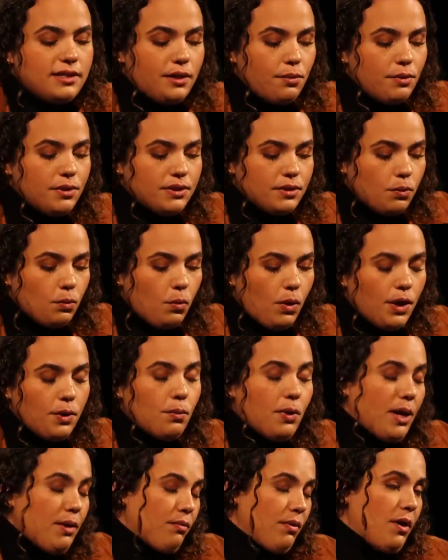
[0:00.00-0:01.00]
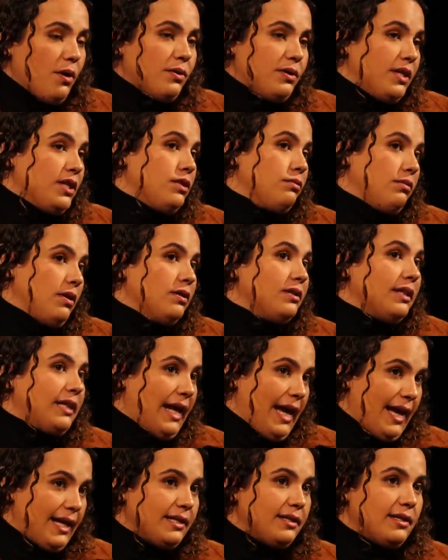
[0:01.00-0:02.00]
there was a one-way road, this road that
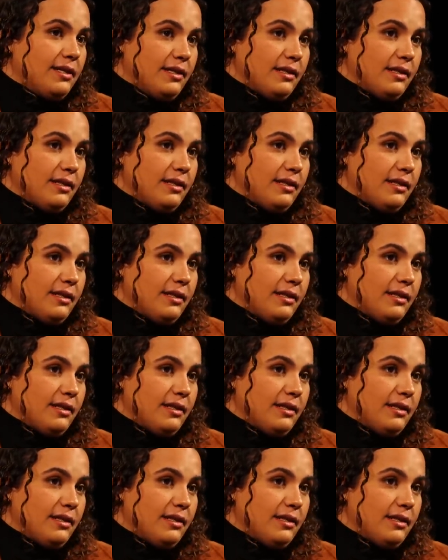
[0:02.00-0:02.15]
I had